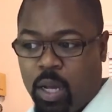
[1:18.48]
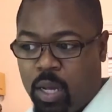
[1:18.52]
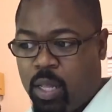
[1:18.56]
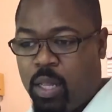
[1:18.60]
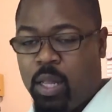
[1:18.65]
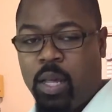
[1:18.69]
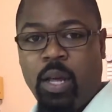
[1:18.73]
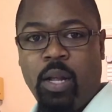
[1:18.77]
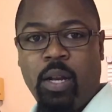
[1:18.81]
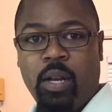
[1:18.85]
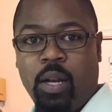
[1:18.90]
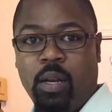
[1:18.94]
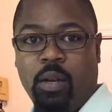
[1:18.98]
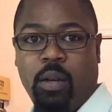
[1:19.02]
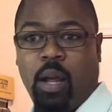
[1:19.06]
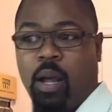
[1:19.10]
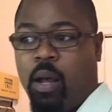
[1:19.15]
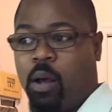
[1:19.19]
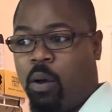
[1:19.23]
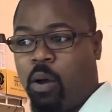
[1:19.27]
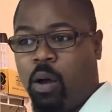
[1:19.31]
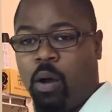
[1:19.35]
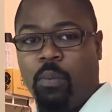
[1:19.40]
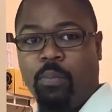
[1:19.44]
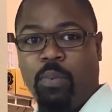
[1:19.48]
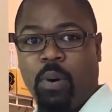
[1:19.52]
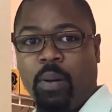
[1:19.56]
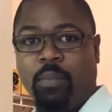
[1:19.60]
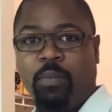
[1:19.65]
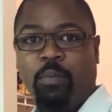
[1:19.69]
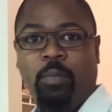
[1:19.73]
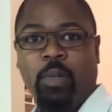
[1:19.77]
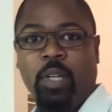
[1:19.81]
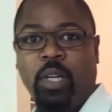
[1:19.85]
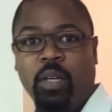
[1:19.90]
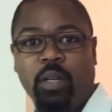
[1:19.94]
Then I'll
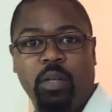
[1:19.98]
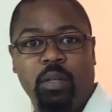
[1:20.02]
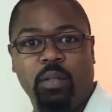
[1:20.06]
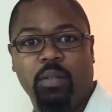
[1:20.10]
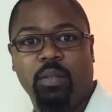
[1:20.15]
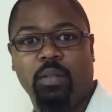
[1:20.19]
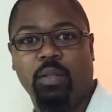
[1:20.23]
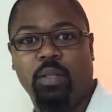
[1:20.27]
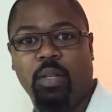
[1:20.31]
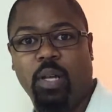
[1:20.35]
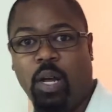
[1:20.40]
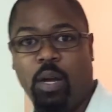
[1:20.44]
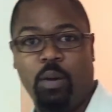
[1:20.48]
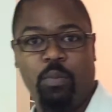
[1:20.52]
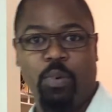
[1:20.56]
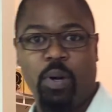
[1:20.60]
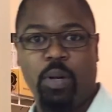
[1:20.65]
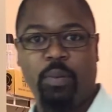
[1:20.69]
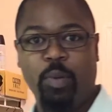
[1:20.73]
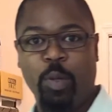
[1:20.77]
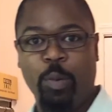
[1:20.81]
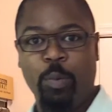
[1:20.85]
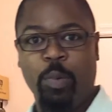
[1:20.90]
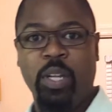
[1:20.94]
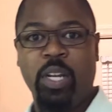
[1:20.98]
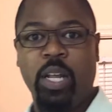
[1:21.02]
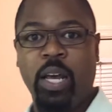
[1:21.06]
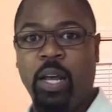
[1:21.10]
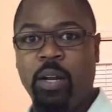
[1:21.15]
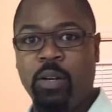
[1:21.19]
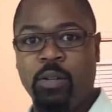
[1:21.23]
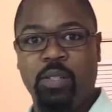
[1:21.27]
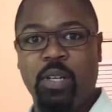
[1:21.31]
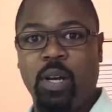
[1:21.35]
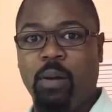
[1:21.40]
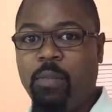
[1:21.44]
probably be
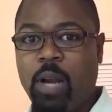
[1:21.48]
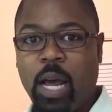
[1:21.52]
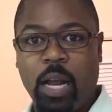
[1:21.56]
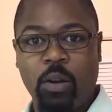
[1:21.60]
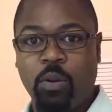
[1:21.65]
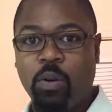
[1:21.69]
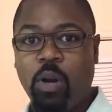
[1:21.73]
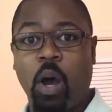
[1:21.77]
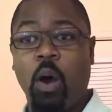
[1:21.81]
dead or something, I don't